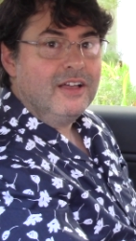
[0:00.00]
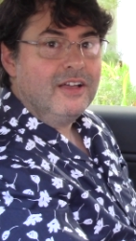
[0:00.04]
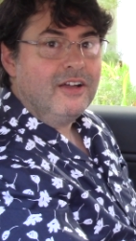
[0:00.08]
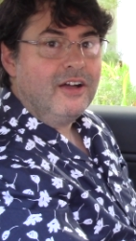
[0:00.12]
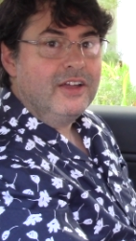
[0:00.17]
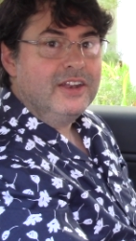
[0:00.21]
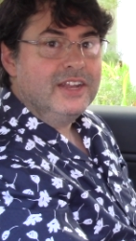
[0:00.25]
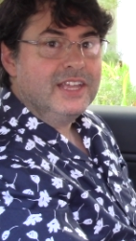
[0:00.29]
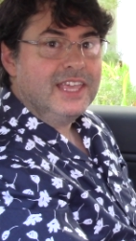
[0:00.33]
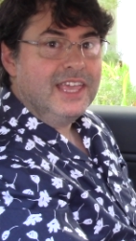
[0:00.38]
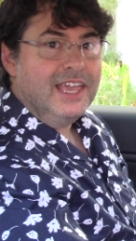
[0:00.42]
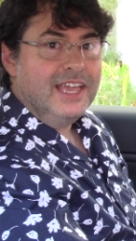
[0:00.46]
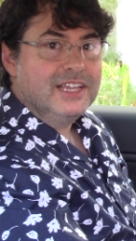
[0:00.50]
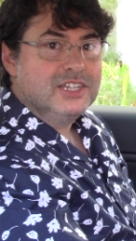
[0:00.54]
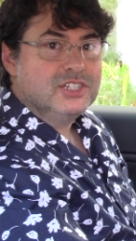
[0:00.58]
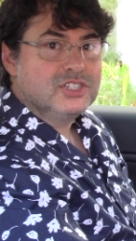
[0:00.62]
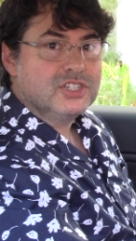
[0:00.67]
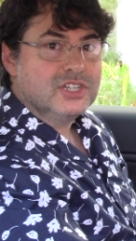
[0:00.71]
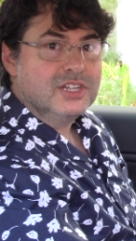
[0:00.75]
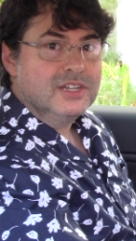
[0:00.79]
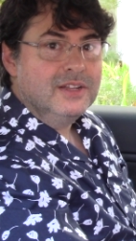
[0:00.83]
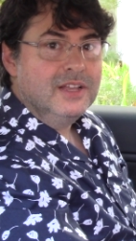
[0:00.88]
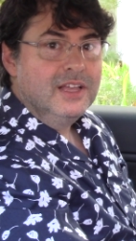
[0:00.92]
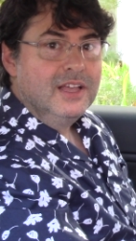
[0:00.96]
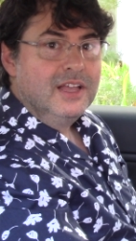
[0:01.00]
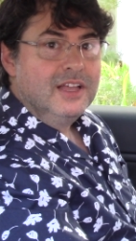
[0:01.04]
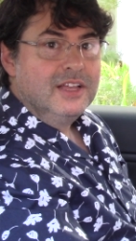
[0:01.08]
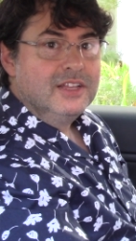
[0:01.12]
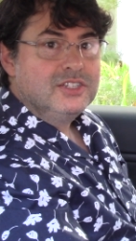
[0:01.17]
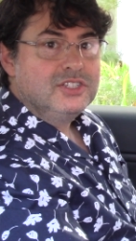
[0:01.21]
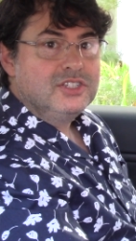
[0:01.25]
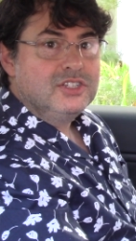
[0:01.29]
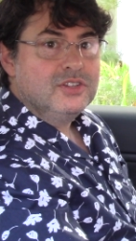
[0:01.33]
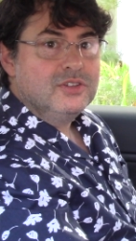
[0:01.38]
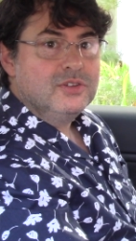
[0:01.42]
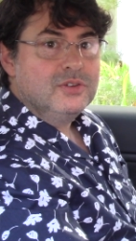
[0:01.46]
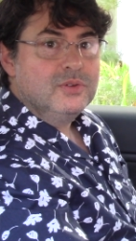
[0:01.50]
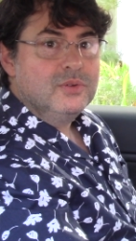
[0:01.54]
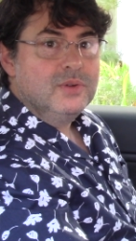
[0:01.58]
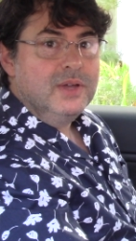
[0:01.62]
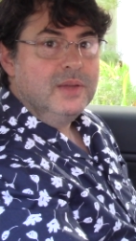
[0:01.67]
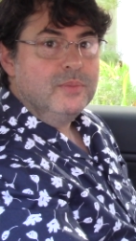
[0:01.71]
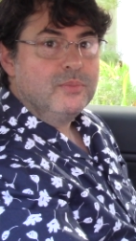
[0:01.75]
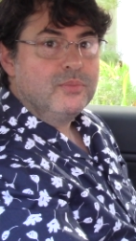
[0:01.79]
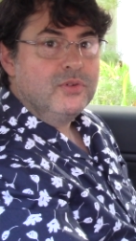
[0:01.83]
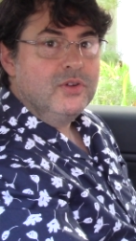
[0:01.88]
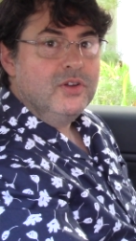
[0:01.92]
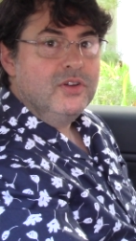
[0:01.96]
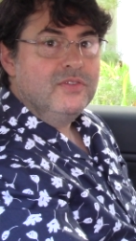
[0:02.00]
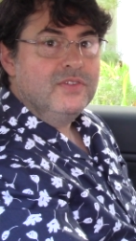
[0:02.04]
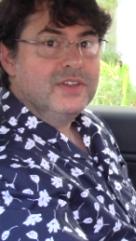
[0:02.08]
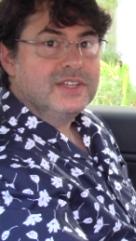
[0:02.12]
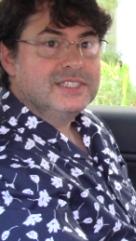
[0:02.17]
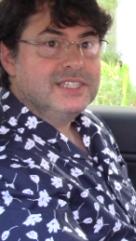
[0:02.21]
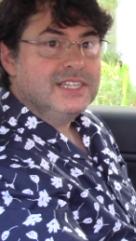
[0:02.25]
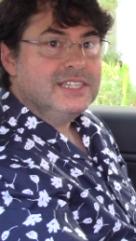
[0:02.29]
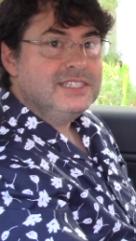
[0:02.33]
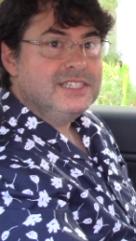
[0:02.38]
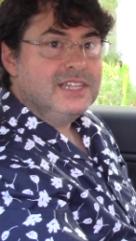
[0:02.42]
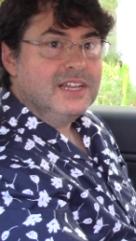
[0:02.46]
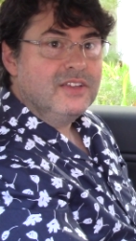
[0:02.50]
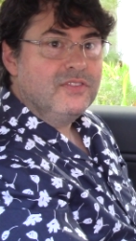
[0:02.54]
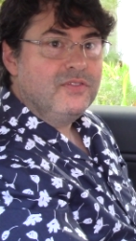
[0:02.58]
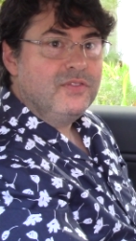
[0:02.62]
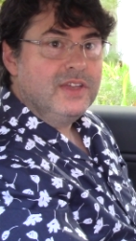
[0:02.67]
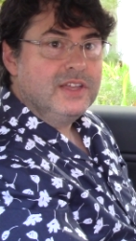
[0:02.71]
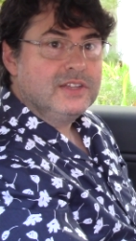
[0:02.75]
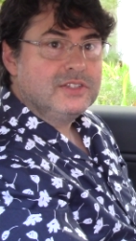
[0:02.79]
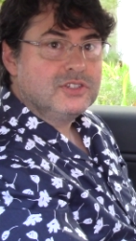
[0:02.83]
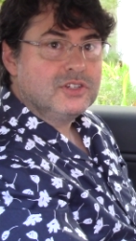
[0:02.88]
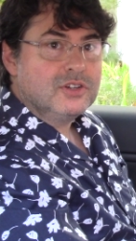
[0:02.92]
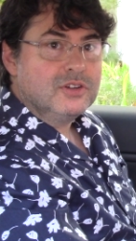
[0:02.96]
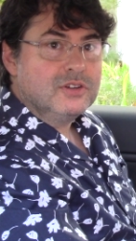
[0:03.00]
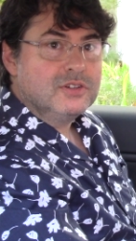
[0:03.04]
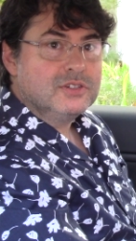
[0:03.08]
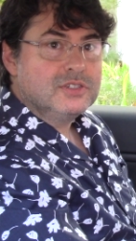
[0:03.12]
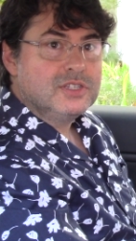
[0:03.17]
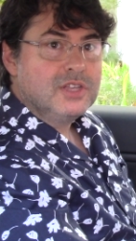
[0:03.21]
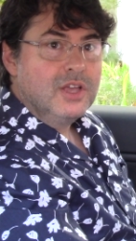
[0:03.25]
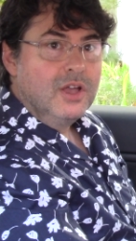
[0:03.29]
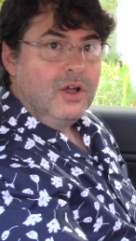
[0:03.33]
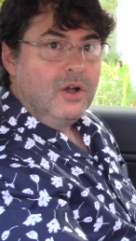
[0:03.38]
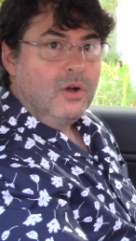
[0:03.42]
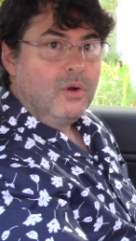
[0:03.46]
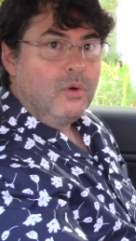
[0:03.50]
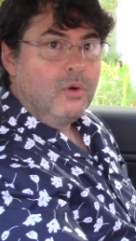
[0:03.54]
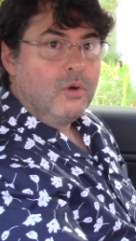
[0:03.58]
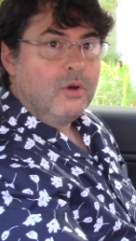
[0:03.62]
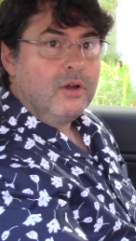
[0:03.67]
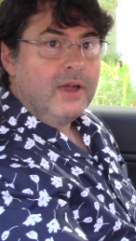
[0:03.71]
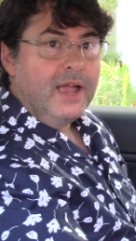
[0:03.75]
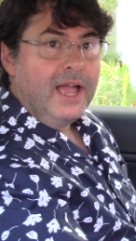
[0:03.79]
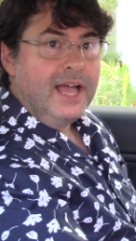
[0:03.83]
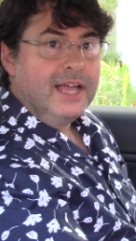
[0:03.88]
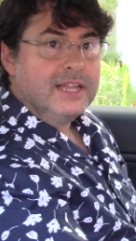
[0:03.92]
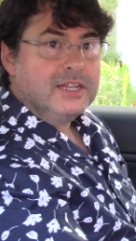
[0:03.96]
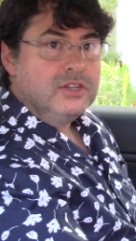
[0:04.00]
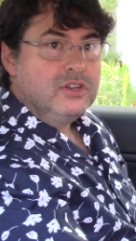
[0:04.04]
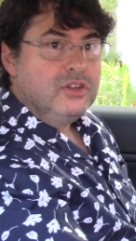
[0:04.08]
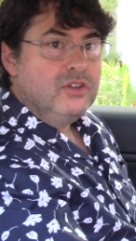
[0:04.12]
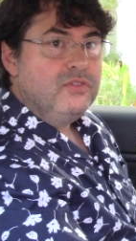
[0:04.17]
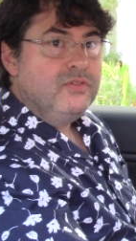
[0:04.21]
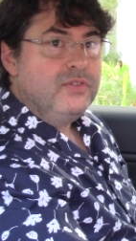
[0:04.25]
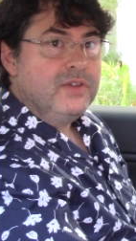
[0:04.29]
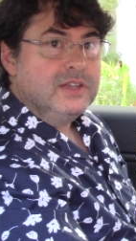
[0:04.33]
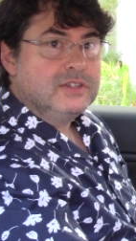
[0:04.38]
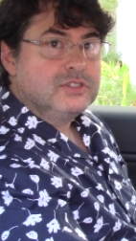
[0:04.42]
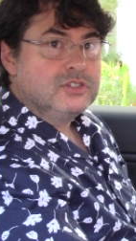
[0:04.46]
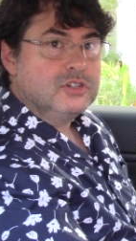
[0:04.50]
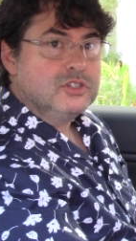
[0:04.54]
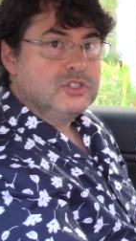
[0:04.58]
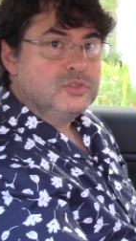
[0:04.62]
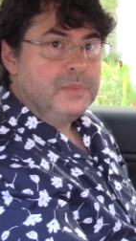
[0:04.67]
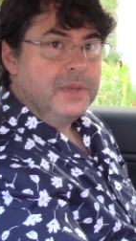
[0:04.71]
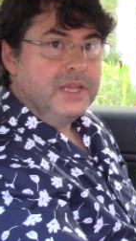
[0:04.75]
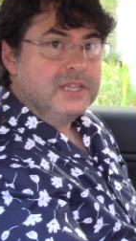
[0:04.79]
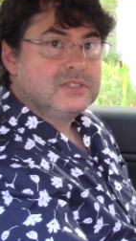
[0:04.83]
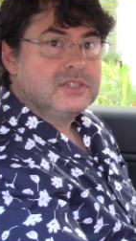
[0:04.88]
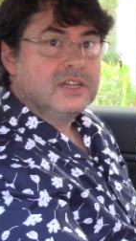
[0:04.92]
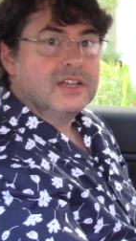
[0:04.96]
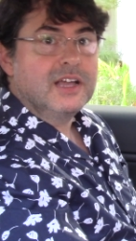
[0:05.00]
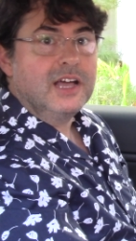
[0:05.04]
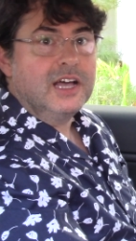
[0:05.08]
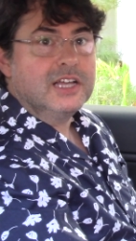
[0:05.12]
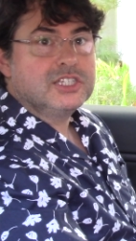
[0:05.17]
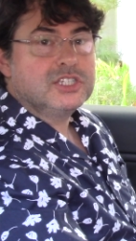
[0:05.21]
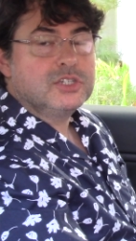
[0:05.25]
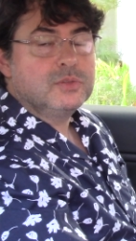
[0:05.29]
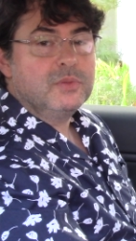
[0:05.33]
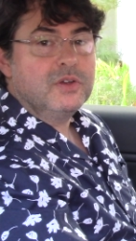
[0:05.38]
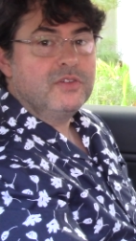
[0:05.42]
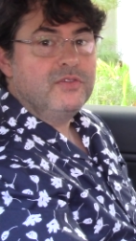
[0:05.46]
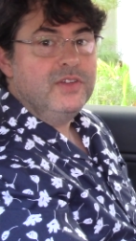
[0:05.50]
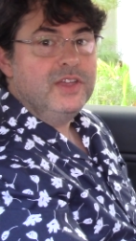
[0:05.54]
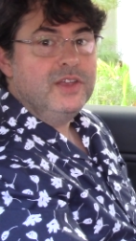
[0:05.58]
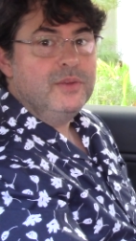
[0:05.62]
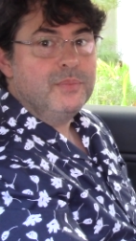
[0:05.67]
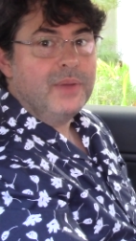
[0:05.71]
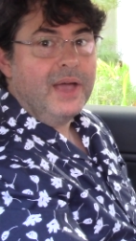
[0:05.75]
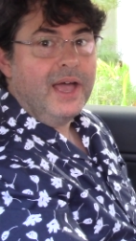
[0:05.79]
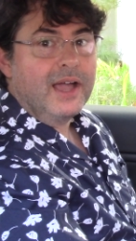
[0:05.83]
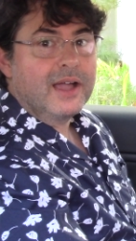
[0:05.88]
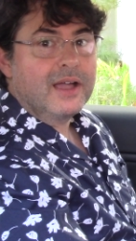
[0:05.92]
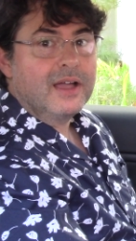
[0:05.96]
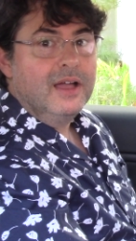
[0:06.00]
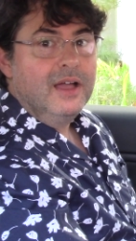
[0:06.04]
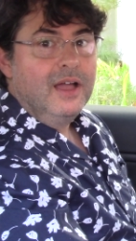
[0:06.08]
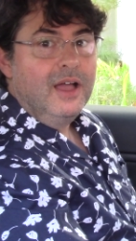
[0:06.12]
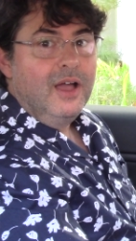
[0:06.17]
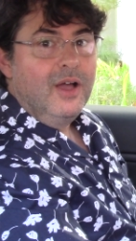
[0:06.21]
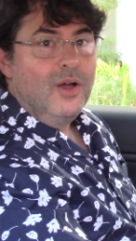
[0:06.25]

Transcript: on occasion to improve existing features or add new features based on customer feedback.